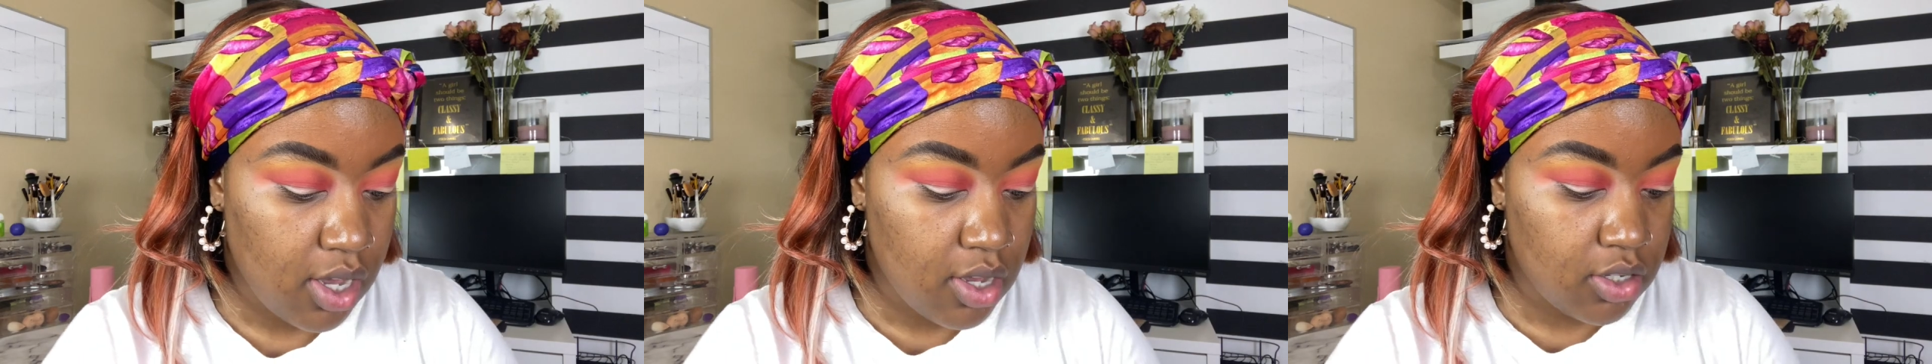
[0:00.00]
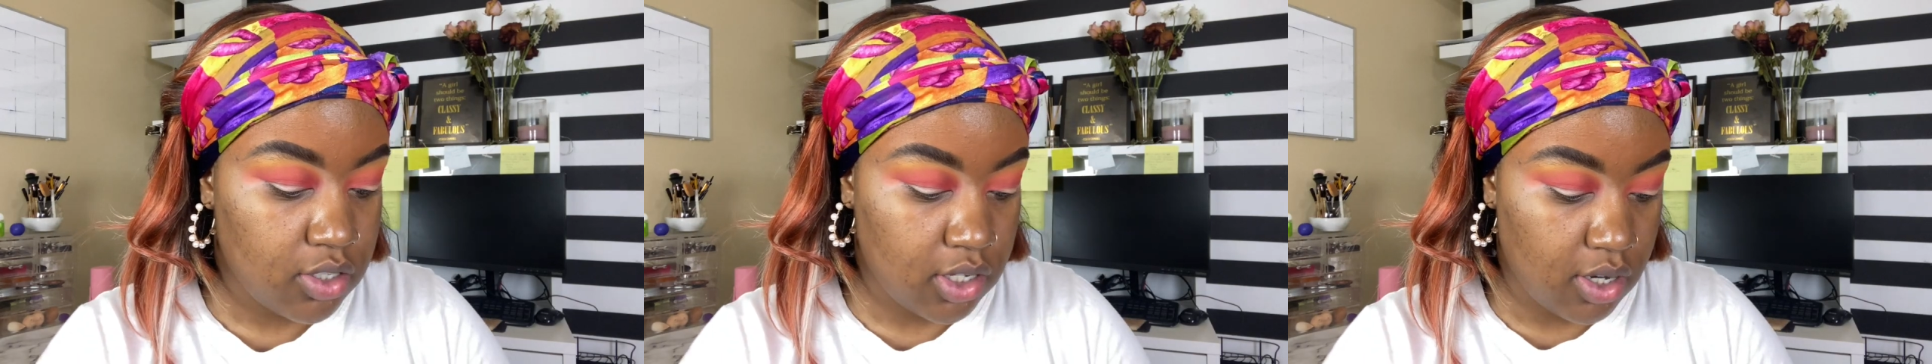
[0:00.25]

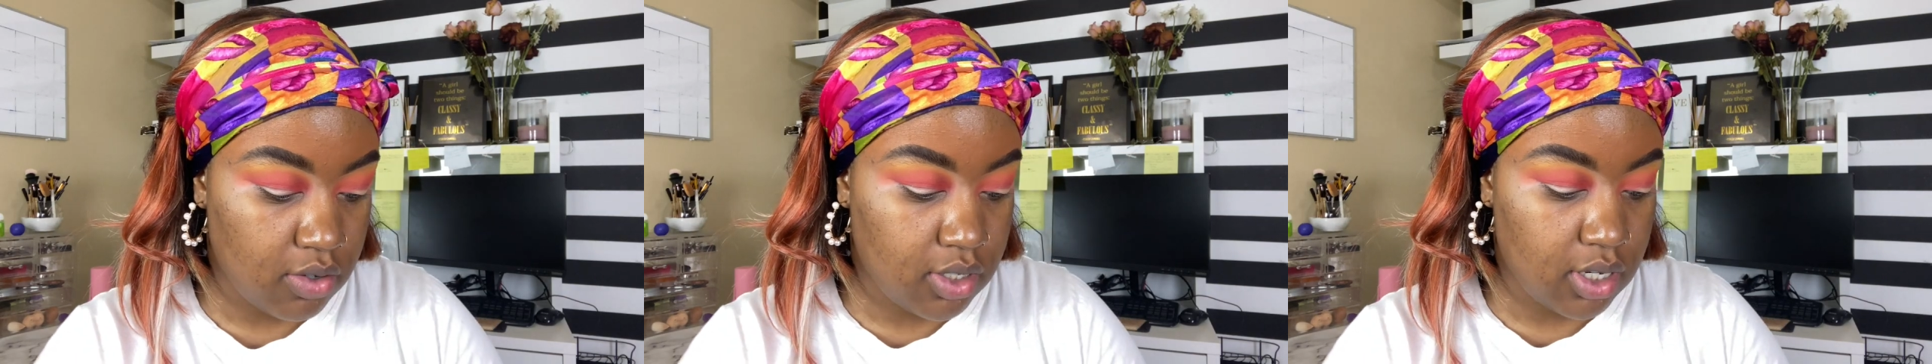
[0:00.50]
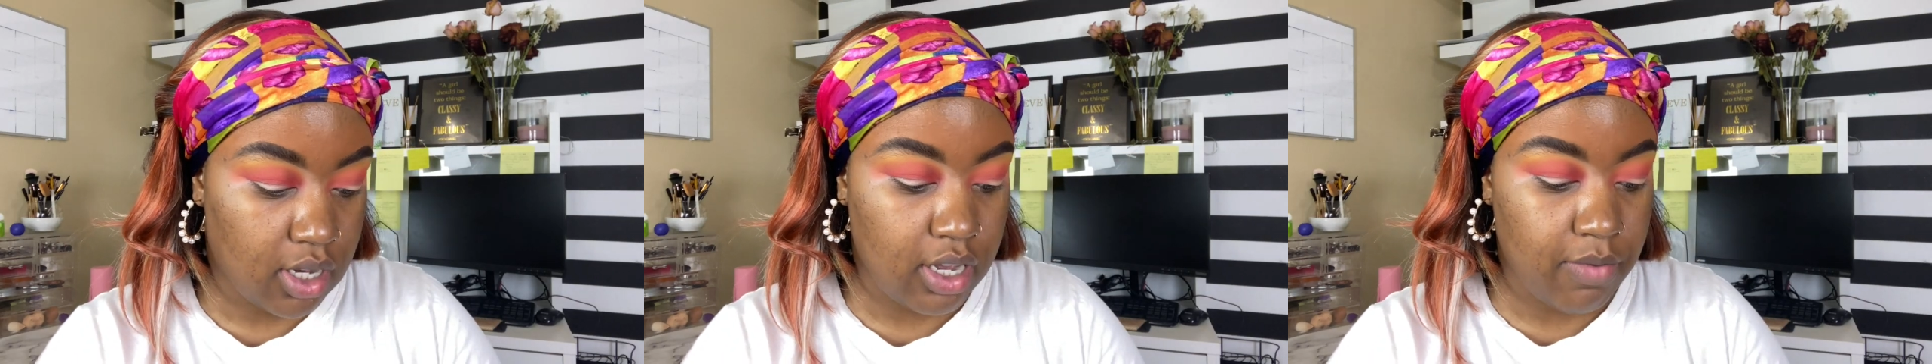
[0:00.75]
So to
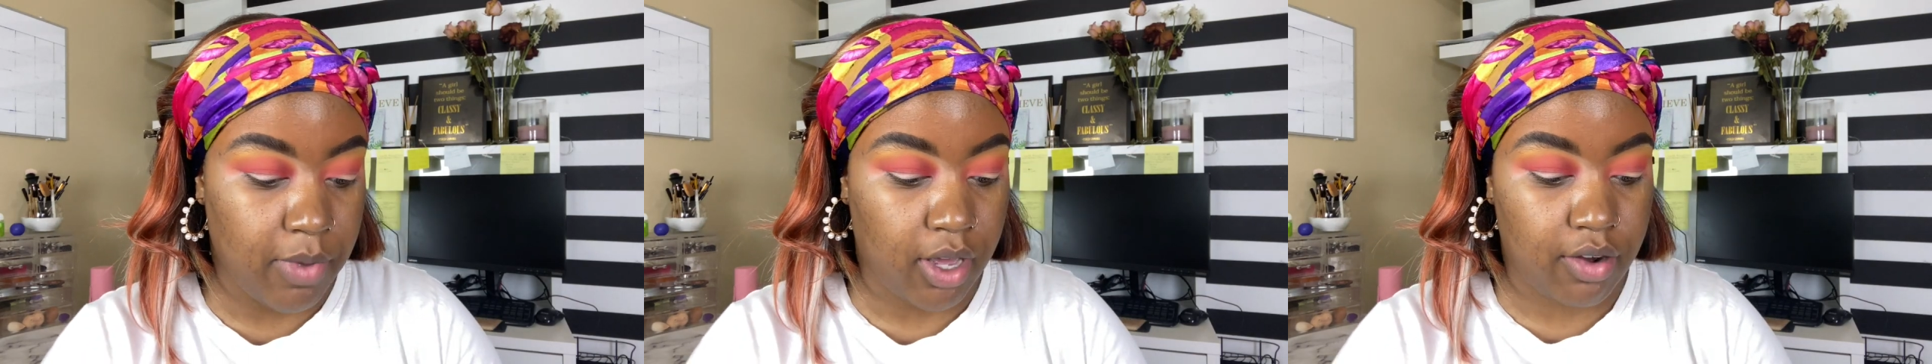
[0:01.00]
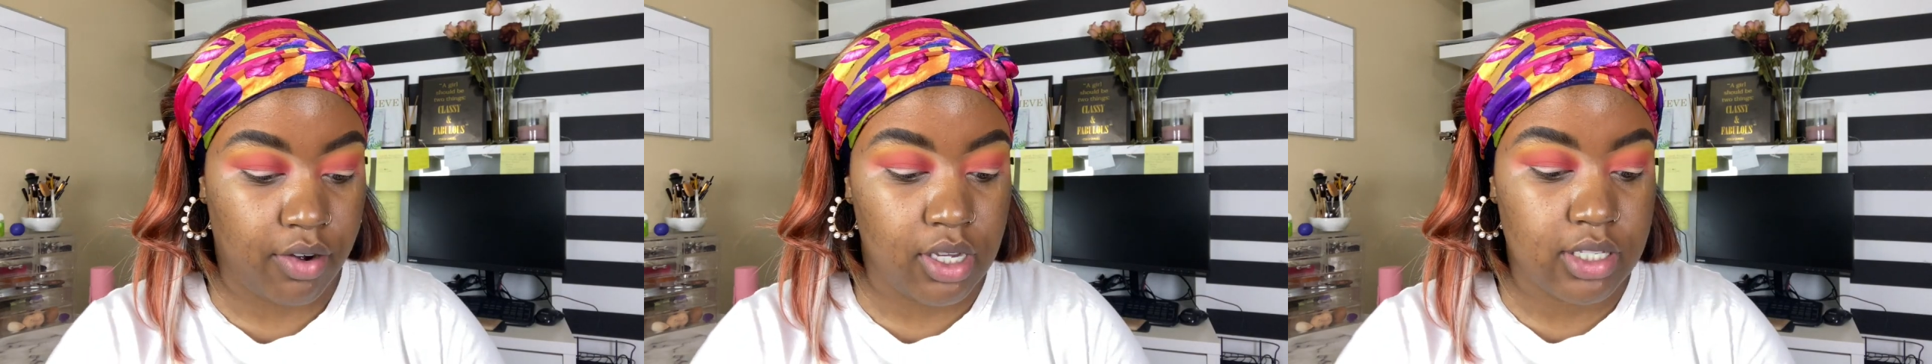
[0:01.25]
cut my
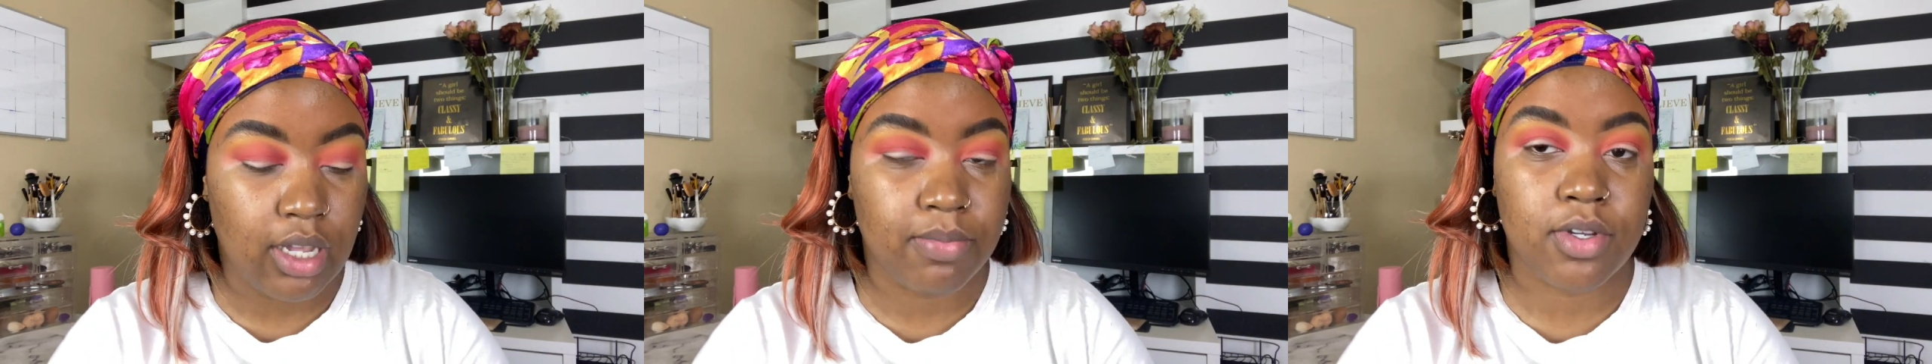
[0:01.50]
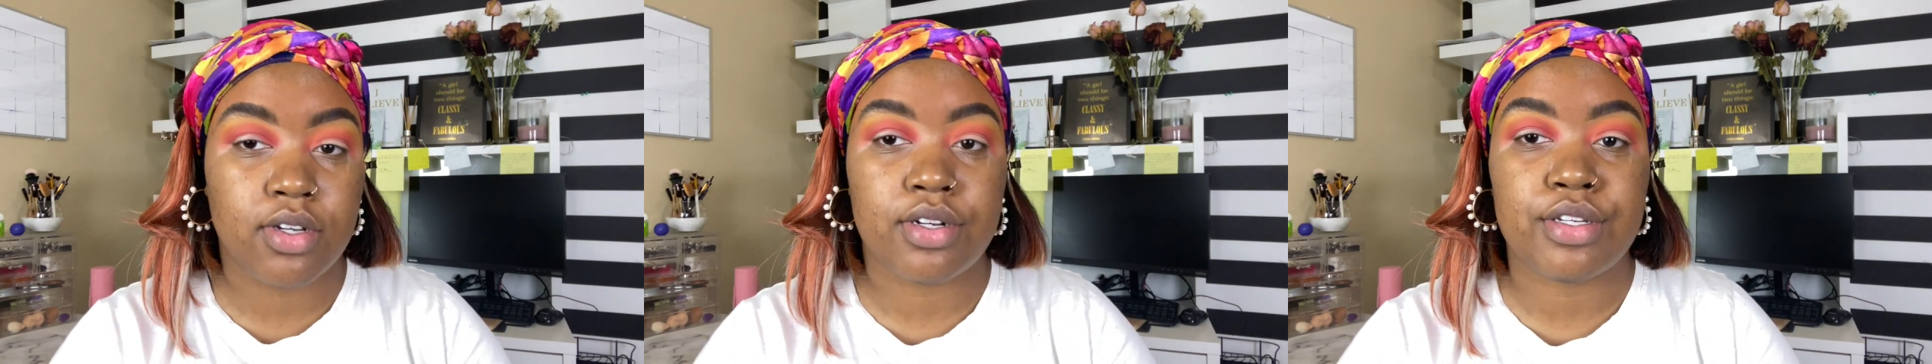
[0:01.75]
crease, I'm
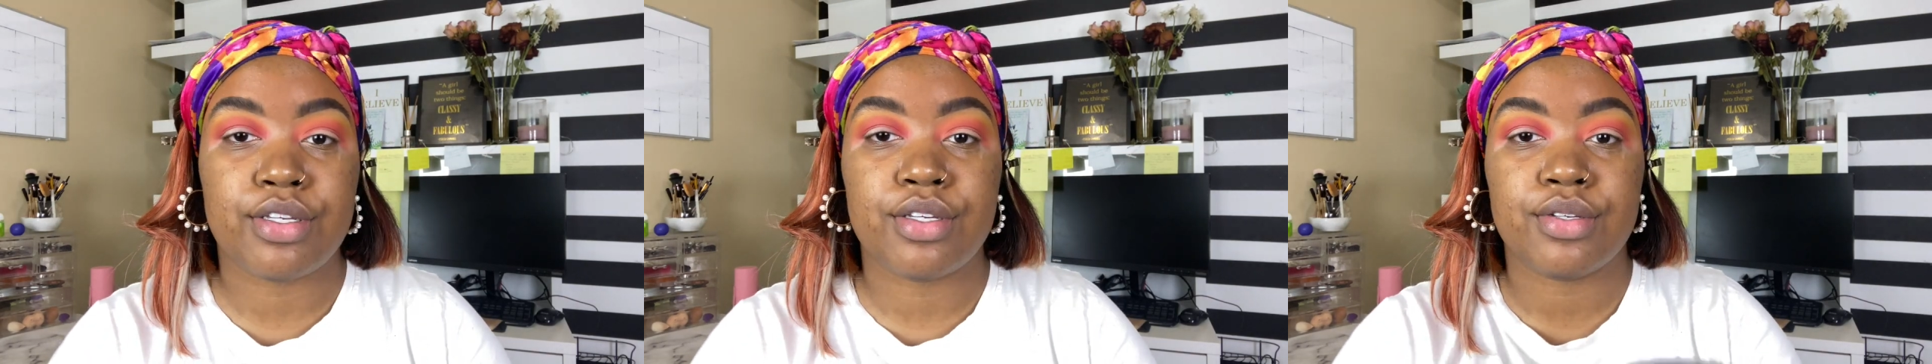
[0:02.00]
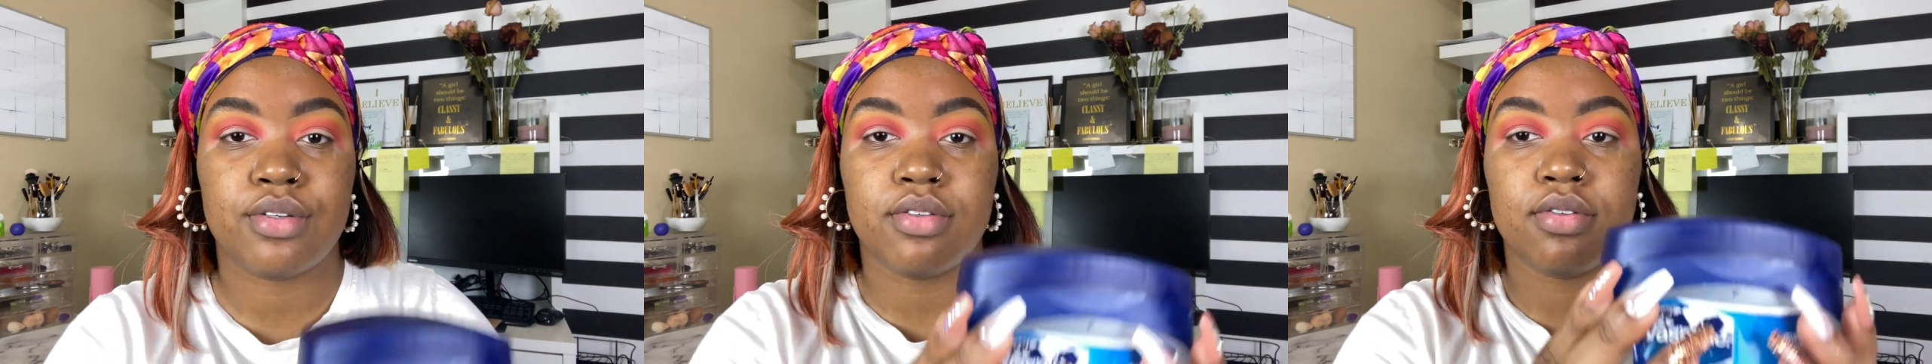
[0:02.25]
going to
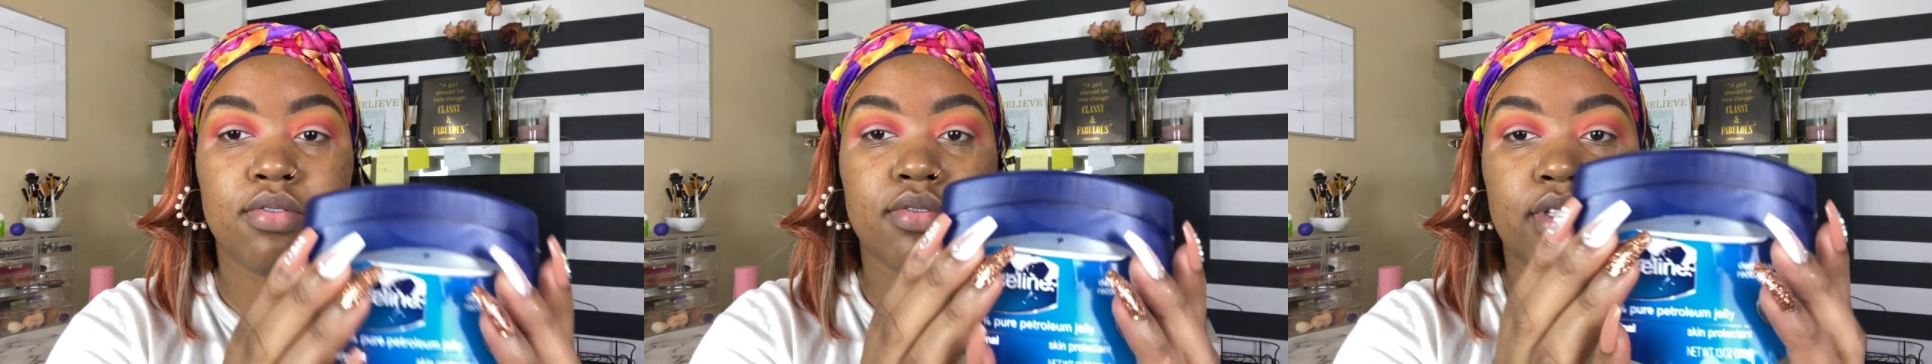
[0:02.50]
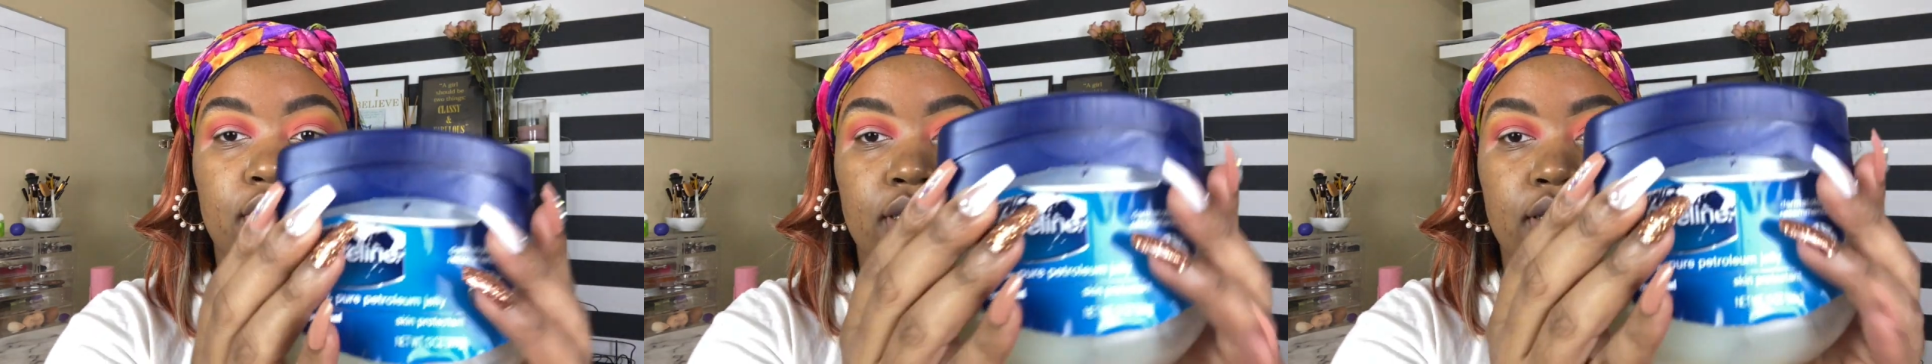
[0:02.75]
use